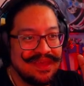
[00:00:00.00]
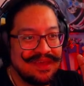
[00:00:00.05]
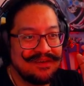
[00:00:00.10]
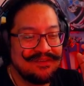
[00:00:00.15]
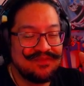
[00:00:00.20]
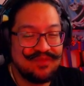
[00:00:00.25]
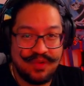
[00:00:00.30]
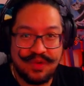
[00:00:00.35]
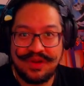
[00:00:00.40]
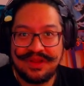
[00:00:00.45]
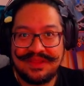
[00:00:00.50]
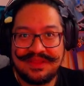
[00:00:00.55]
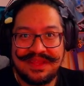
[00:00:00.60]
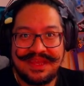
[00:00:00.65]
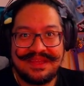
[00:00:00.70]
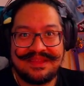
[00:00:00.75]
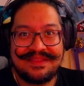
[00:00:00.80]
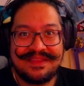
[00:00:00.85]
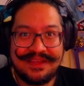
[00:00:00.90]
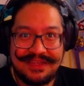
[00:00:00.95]

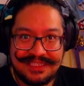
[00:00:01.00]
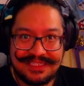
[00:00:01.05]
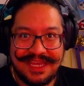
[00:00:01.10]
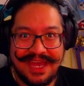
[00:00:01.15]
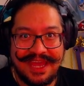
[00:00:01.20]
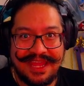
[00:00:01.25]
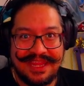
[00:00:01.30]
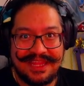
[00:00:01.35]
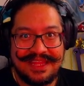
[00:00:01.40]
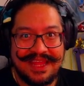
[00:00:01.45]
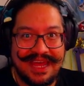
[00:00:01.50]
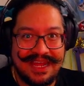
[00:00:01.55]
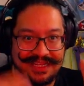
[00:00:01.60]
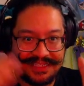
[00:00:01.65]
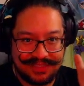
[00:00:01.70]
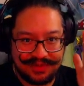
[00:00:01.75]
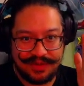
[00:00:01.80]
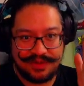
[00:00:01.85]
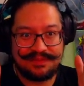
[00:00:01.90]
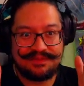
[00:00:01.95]
Fortnite decided at a
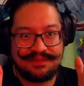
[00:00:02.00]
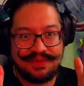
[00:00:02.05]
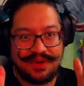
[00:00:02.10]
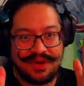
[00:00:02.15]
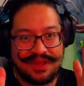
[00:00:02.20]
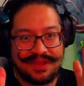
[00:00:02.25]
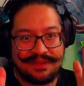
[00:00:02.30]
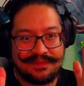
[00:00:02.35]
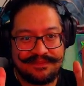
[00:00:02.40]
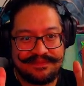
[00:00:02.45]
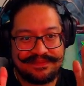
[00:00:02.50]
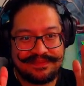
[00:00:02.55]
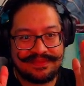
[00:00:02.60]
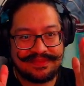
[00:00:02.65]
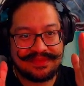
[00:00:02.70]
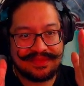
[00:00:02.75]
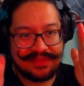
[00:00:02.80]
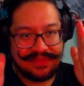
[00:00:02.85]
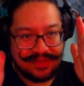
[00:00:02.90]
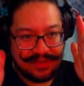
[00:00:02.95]
certain point
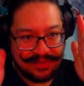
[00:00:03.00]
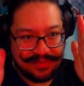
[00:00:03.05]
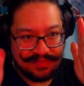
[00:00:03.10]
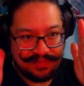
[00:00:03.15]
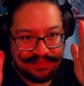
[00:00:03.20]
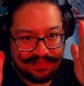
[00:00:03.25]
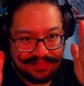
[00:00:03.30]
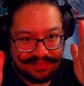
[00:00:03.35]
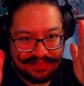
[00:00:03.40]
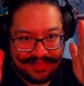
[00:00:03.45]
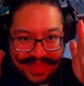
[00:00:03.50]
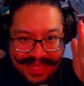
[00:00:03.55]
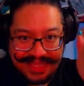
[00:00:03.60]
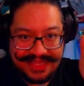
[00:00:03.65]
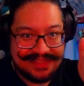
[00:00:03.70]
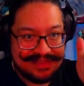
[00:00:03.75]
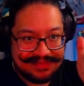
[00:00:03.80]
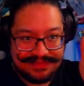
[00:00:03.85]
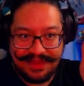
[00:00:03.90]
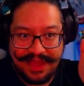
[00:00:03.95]
to they
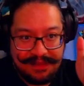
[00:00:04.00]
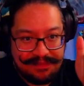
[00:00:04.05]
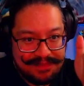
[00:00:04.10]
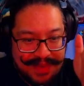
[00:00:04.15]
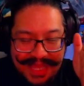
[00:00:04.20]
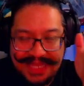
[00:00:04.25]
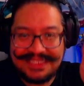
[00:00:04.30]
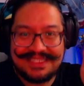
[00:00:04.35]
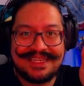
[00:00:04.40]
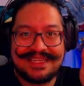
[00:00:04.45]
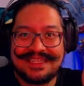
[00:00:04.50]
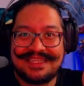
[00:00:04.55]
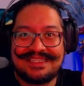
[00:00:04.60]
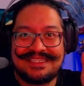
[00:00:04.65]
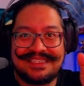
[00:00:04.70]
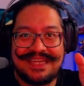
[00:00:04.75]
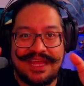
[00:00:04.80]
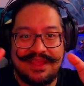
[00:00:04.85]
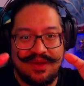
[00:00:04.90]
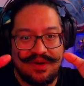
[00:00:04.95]
they basically
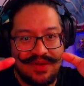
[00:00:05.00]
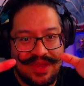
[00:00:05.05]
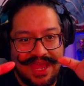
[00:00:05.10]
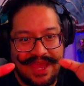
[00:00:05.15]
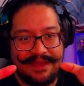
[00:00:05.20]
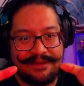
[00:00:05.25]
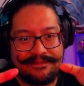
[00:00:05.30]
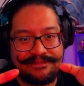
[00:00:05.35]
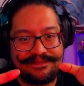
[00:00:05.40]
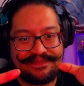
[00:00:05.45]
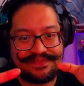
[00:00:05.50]
said, okay,